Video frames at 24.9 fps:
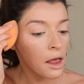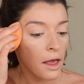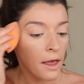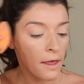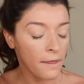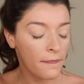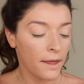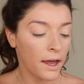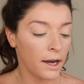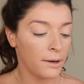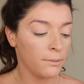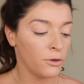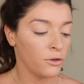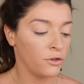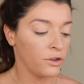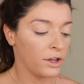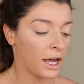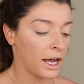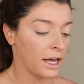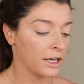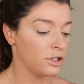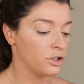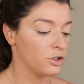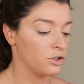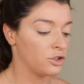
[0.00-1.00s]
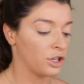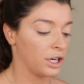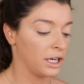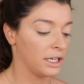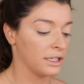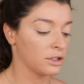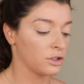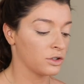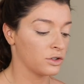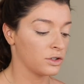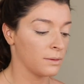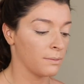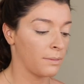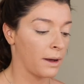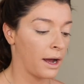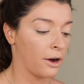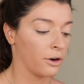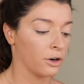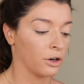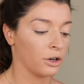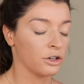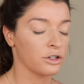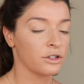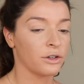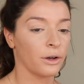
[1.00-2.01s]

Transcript: And then moving on to translucent powder.